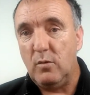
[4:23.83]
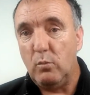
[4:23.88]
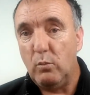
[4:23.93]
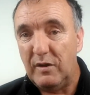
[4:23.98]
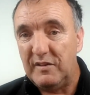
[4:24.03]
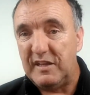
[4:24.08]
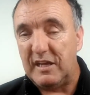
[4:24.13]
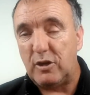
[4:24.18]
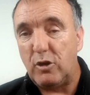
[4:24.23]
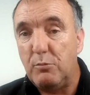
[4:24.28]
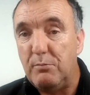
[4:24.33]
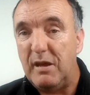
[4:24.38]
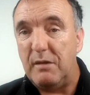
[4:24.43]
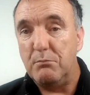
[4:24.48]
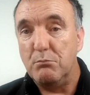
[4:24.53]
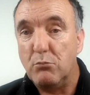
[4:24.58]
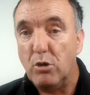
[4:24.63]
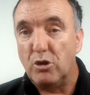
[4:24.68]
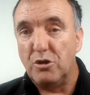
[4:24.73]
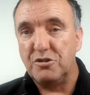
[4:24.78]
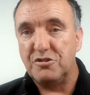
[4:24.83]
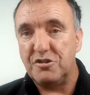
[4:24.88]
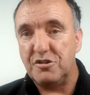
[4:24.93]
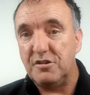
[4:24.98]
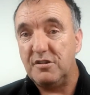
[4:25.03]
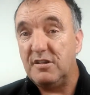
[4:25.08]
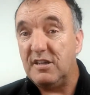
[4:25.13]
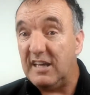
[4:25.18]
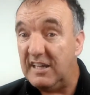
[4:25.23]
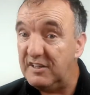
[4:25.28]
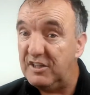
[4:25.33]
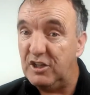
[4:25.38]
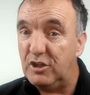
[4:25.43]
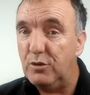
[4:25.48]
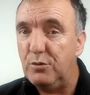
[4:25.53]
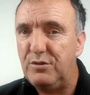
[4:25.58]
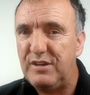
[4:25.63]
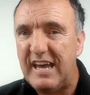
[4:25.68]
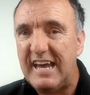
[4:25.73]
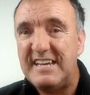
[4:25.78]
when they commit murder in
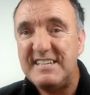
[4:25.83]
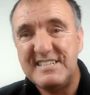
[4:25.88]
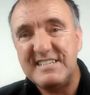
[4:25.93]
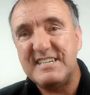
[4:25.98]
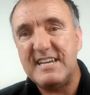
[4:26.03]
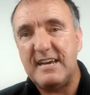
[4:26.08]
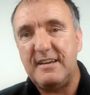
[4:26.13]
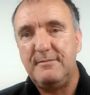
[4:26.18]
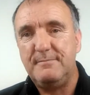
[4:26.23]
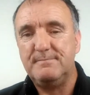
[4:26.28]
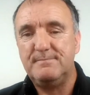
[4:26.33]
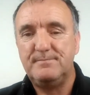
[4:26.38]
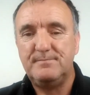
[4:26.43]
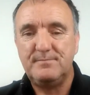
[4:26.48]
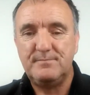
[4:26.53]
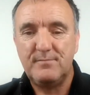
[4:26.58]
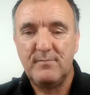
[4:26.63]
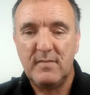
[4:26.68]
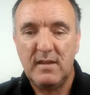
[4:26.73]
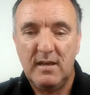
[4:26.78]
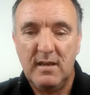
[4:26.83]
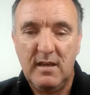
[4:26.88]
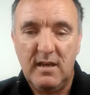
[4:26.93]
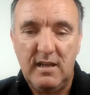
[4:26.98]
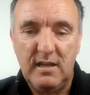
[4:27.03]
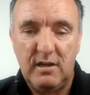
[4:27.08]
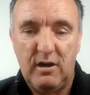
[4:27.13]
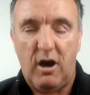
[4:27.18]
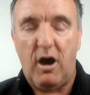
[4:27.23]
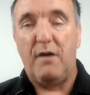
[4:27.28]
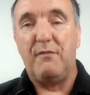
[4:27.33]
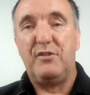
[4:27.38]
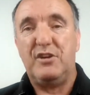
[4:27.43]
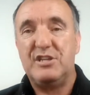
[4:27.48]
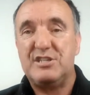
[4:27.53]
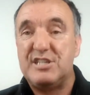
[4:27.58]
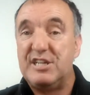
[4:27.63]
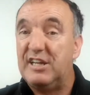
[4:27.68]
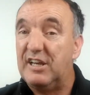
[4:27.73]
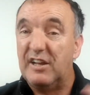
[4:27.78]
the UK today. Now,
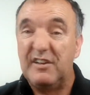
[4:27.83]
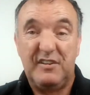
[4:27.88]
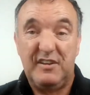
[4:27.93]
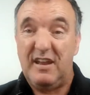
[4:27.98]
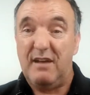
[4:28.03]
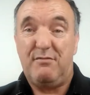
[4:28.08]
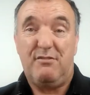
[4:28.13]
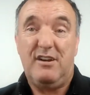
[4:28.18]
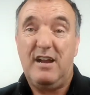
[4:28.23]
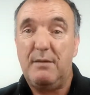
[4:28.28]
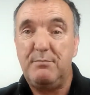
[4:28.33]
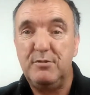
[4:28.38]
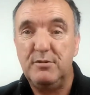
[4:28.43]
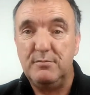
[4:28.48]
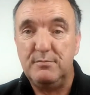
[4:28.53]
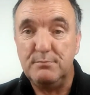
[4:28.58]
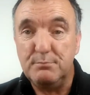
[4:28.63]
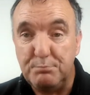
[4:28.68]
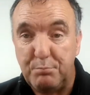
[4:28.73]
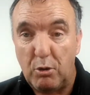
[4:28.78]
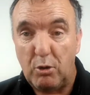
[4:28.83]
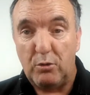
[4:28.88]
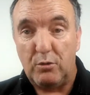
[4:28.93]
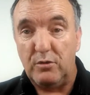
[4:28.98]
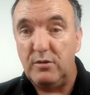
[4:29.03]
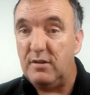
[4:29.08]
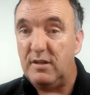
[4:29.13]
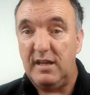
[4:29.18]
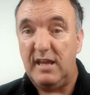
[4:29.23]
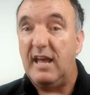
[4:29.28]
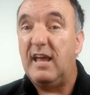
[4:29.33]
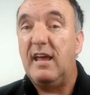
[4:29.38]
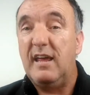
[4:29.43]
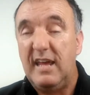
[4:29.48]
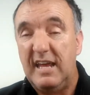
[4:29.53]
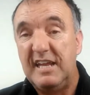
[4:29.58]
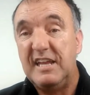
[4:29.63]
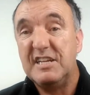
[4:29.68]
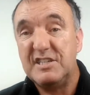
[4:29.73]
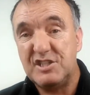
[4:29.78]
obviously, it'll never happen, but
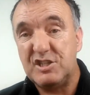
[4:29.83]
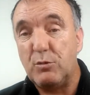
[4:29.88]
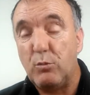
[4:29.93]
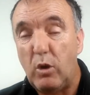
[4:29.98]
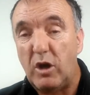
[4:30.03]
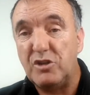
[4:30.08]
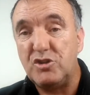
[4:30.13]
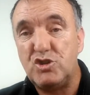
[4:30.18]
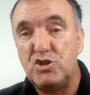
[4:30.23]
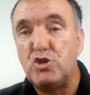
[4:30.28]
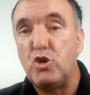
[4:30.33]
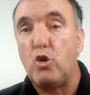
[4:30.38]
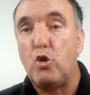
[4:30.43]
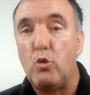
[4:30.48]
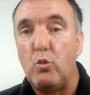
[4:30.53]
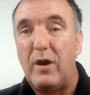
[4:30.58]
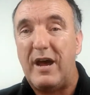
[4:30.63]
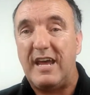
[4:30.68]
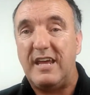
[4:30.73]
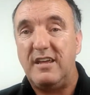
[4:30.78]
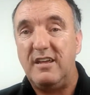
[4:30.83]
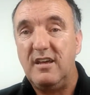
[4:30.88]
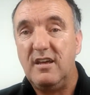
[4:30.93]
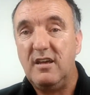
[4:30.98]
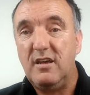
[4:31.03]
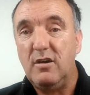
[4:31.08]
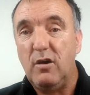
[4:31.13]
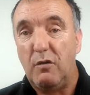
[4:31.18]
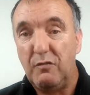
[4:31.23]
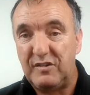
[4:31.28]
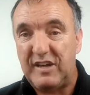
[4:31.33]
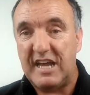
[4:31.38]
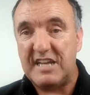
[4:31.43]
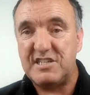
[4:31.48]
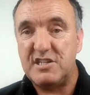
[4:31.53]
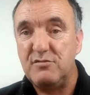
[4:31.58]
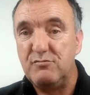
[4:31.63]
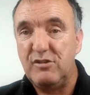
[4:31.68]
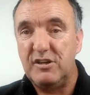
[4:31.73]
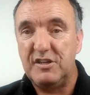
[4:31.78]
it is the one sure way of
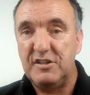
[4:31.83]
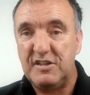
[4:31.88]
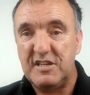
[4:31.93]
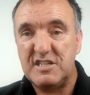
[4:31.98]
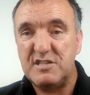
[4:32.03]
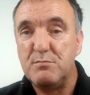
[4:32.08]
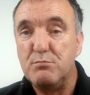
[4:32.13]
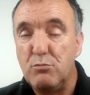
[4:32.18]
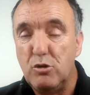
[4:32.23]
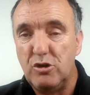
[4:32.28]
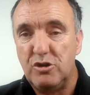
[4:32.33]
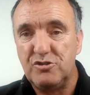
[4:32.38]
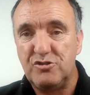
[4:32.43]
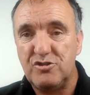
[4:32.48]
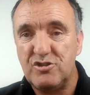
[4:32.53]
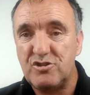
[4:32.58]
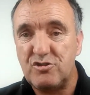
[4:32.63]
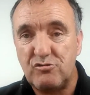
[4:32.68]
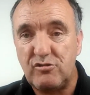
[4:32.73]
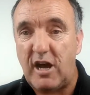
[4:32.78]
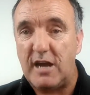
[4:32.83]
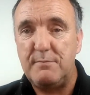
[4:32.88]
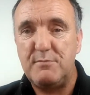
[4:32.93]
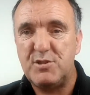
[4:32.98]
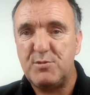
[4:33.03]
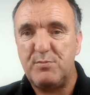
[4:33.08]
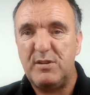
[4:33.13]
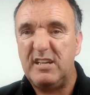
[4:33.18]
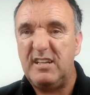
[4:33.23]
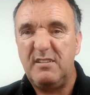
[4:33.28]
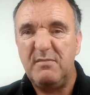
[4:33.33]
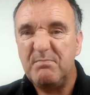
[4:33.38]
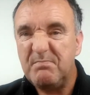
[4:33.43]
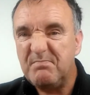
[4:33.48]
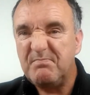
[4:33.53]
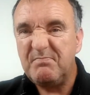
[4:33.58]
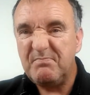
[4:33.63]
getting rid of this murderous crime spree